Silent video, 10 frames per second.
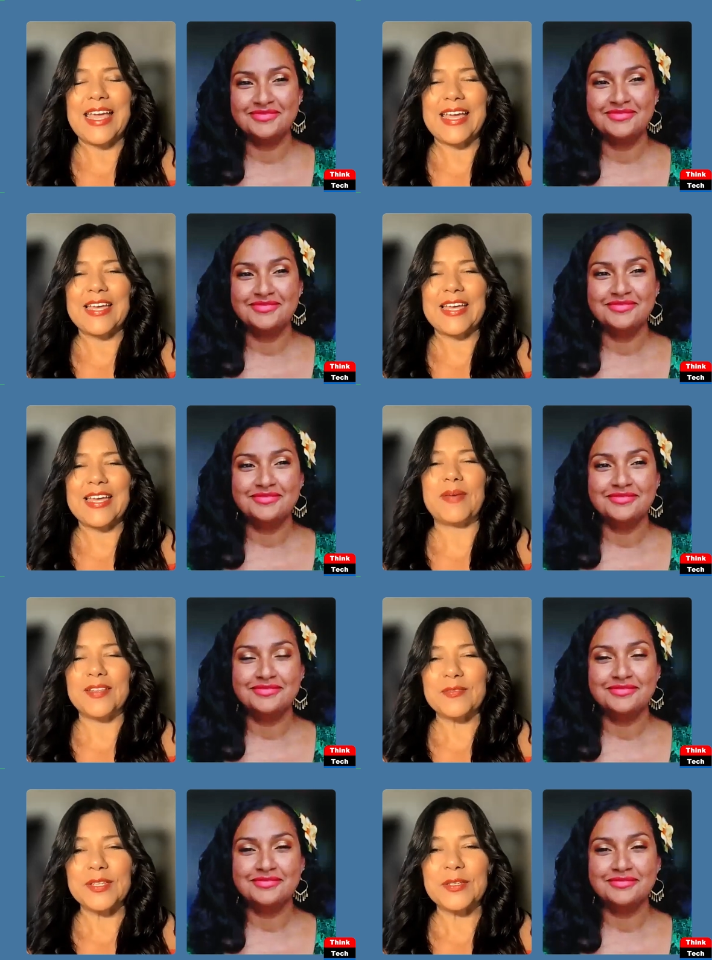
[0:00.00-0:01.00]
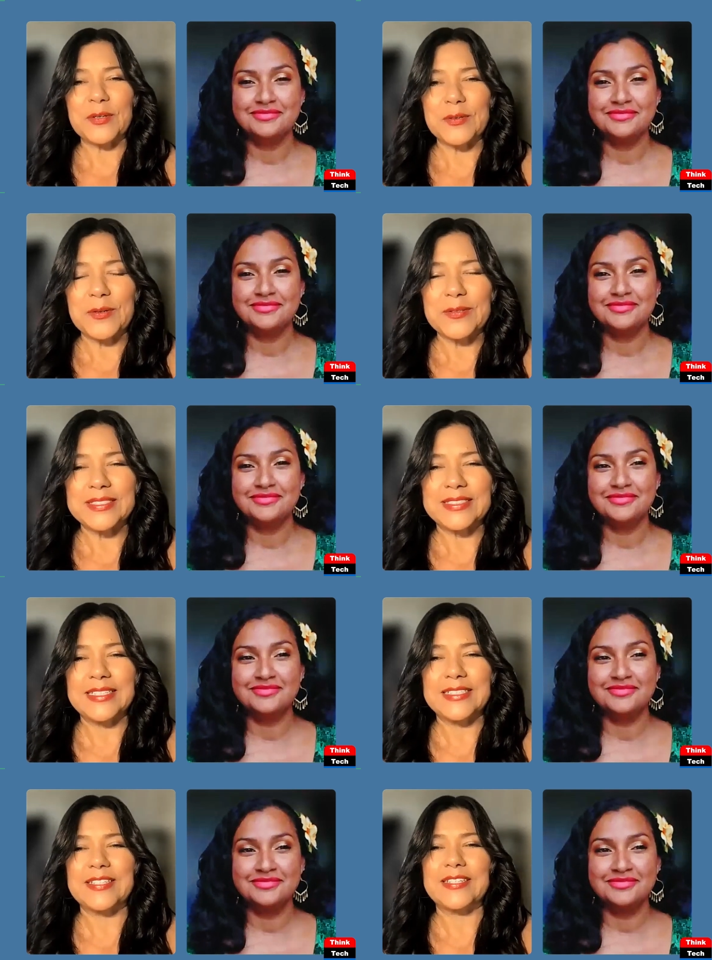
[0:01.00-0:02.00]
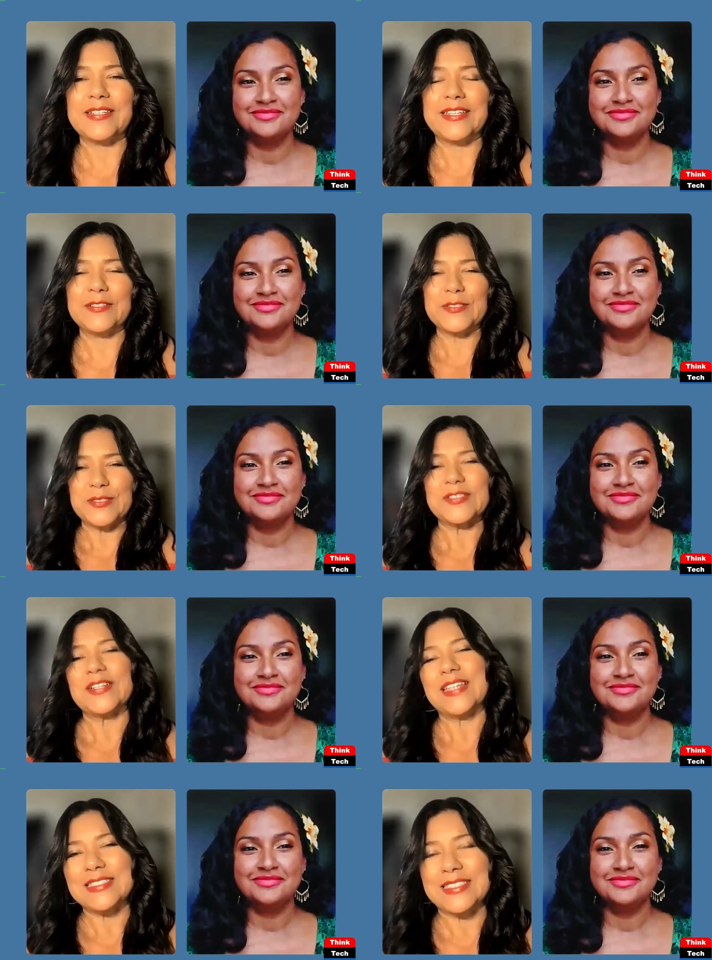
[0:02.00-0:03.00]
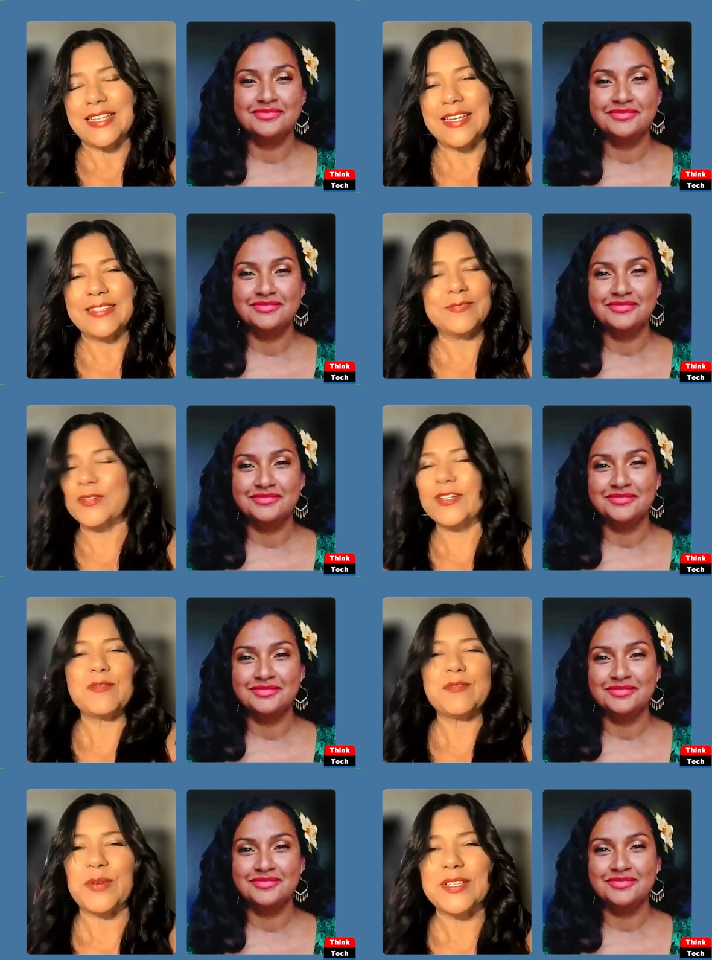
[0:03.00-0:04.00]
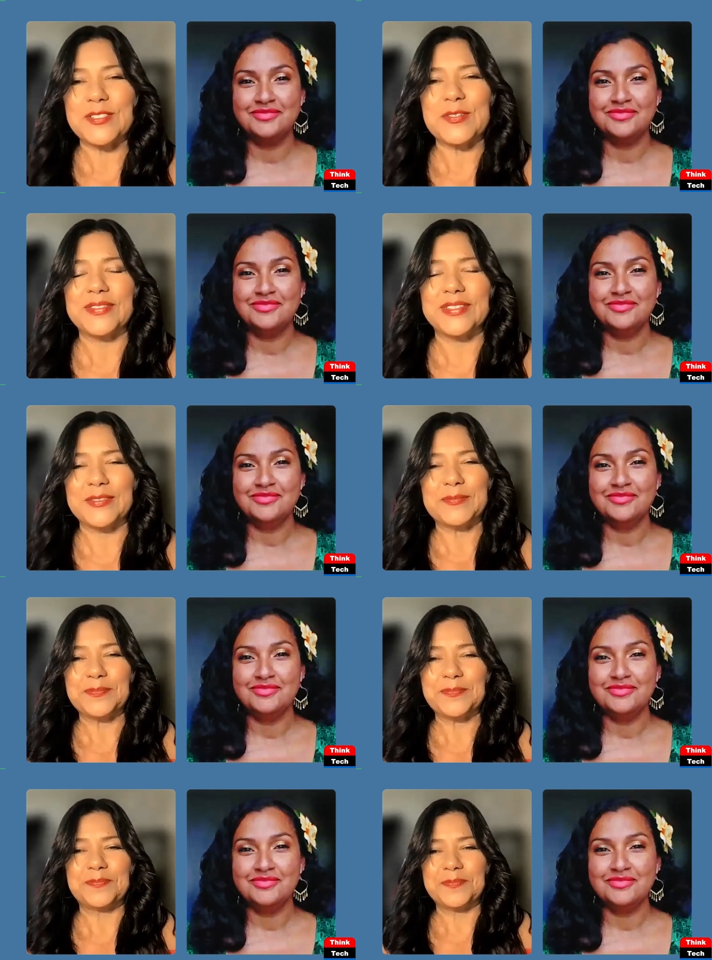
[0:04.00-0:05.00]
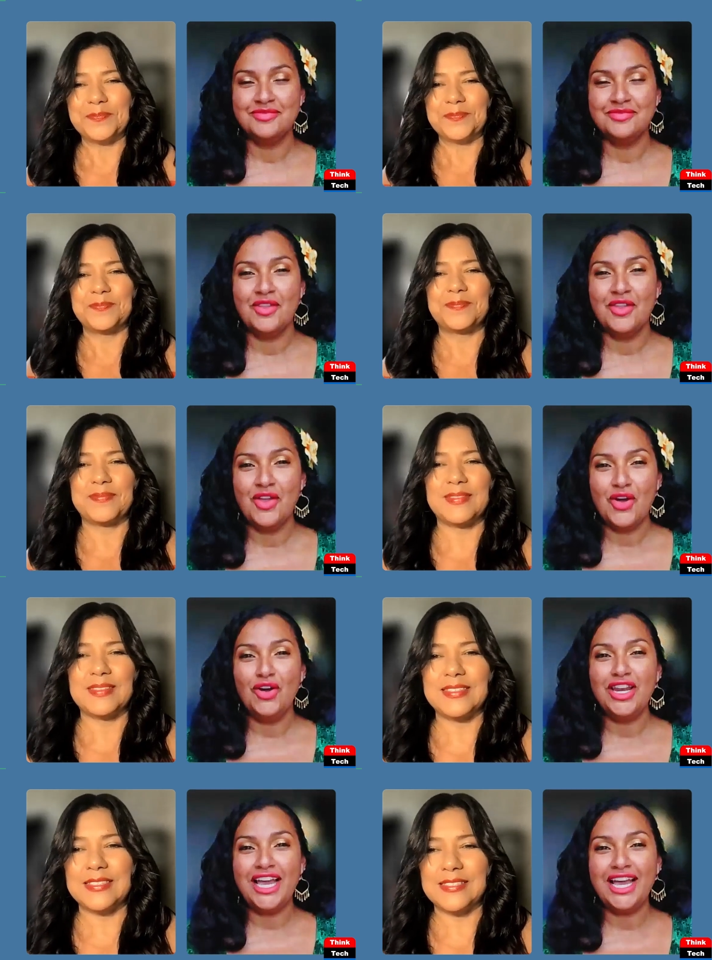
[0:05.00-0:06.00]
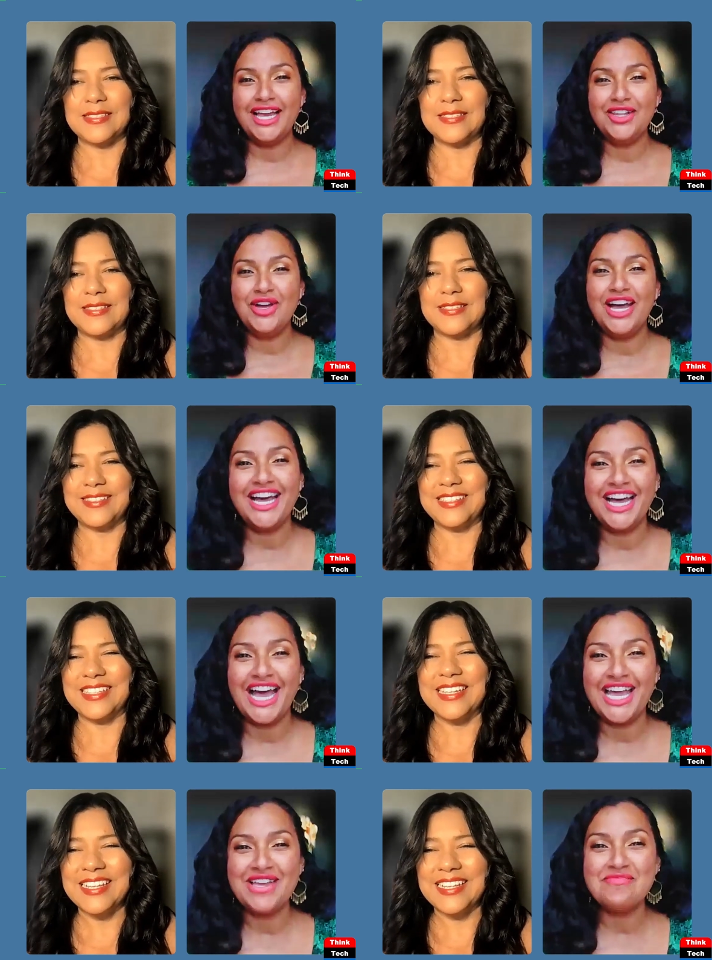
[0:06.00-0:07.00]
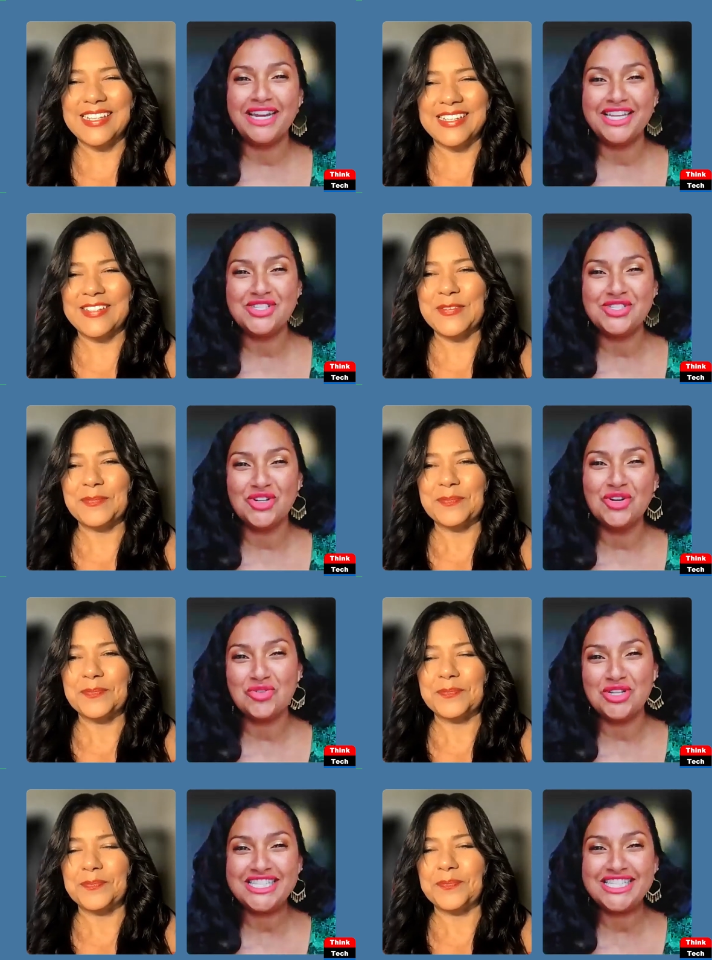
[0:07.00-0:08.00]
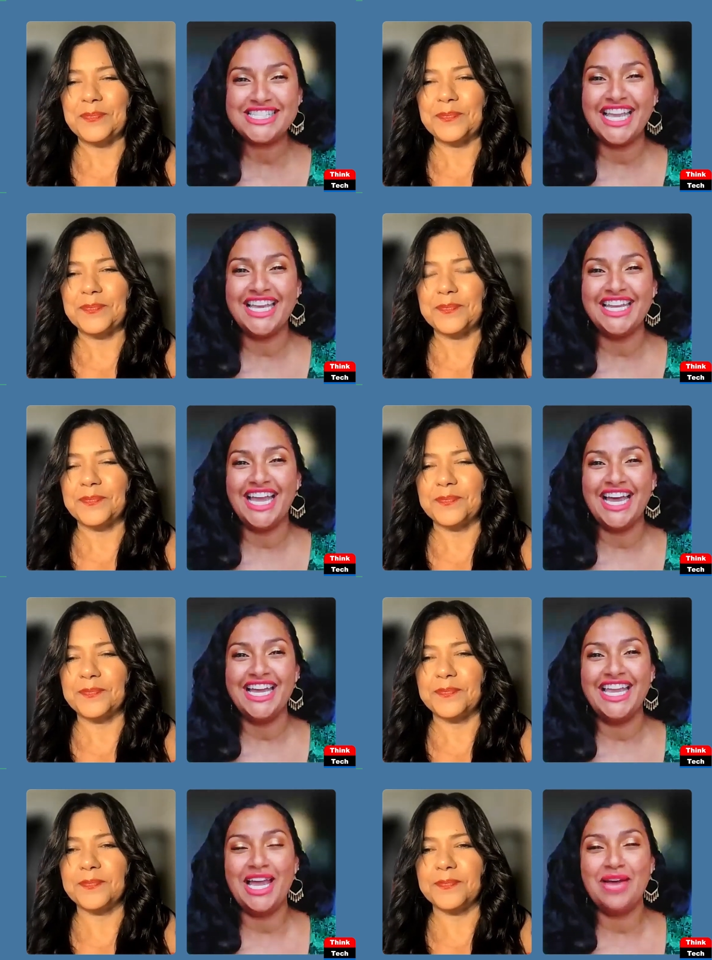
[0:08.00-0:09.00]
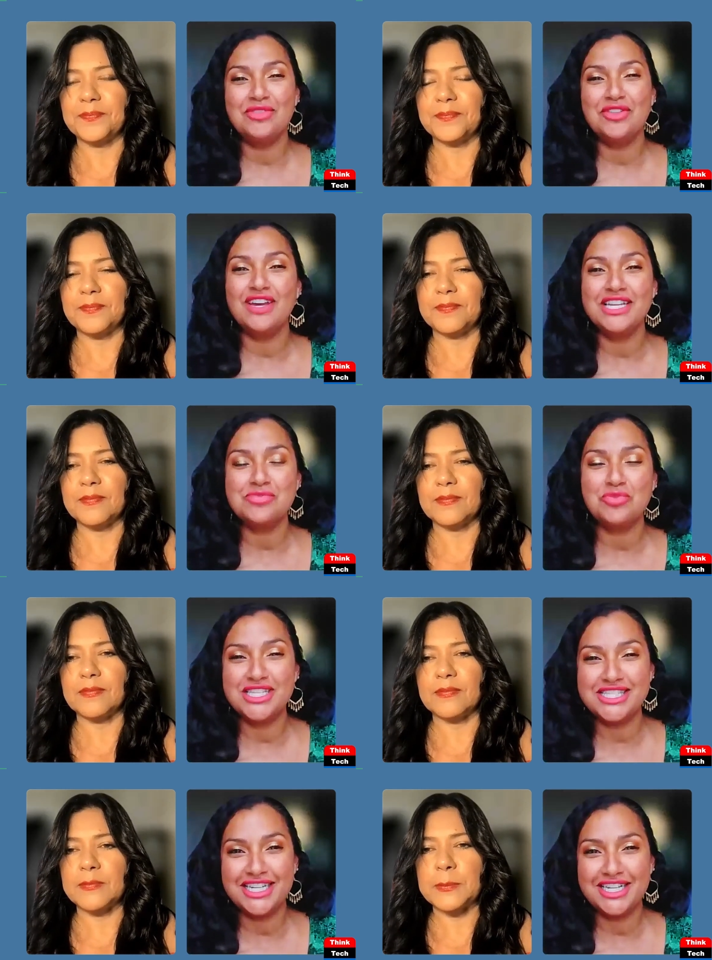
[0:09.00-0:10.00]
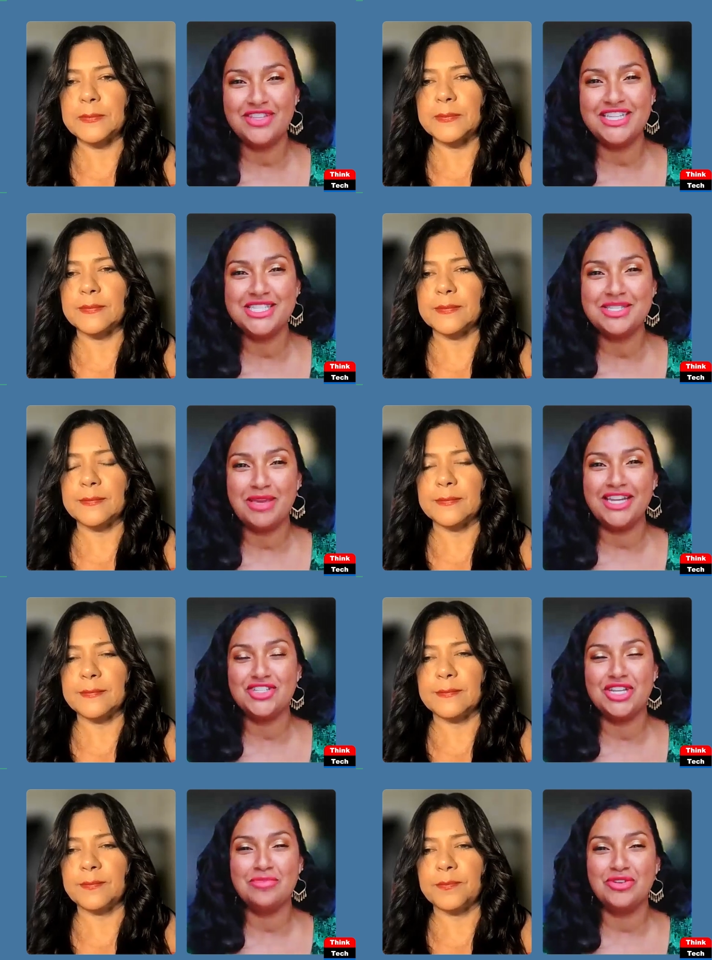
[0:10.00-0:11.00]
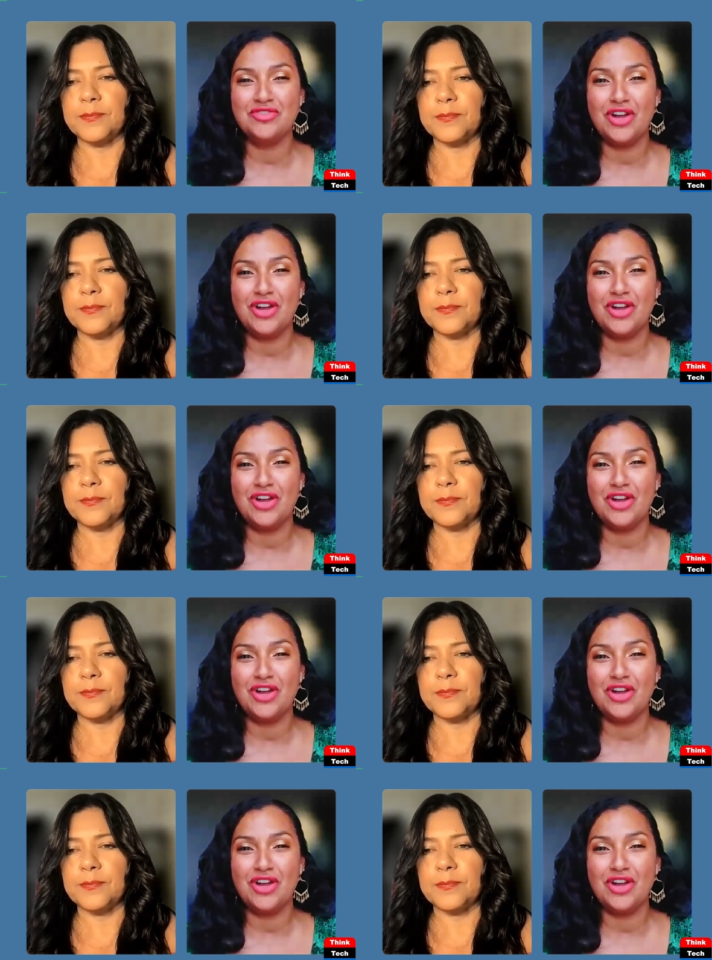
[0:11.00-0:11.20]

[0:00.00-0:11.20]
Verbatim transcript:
Speaker 1: and my lovely co-host is going to introduce our guest today, and we're going to have a great show for you.
Speaker 2: Hola, aloha. I am Marysol Ruiz, and I am the vice president of the Hispanic Chamber of